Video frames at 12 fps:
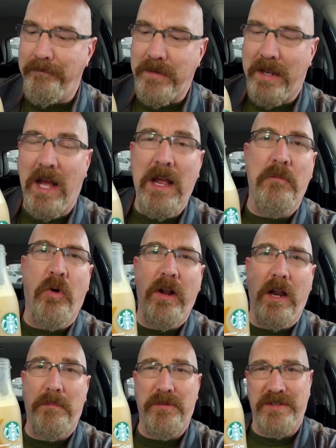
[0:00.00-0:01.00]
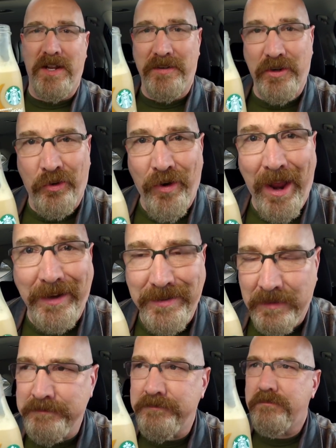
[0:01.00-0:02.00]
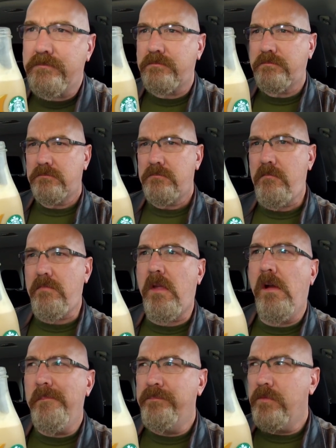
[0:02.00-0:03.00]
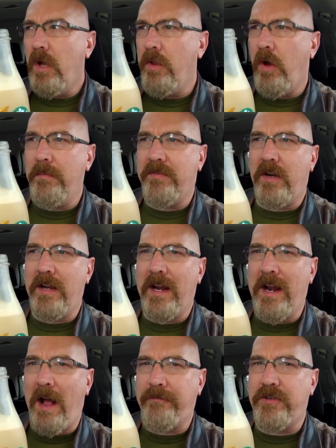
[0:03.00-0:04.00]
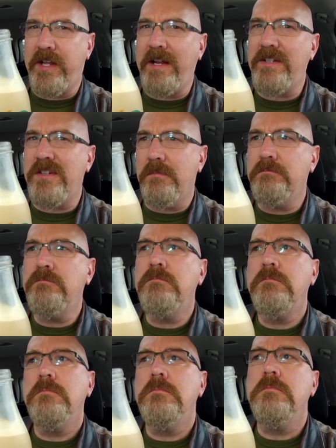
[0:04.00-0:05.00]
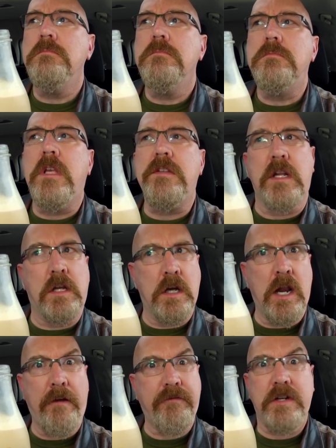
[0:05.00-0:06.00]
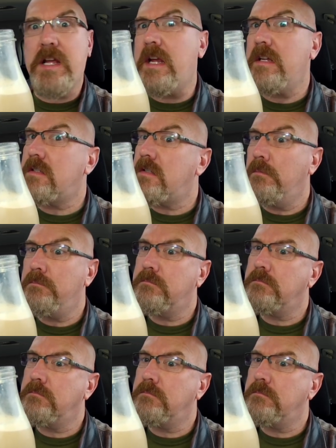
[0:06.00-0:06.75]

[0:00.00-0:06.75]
And I am 100% correct. Although I'm starting to get an aftertaste. Is it a good aftertaste?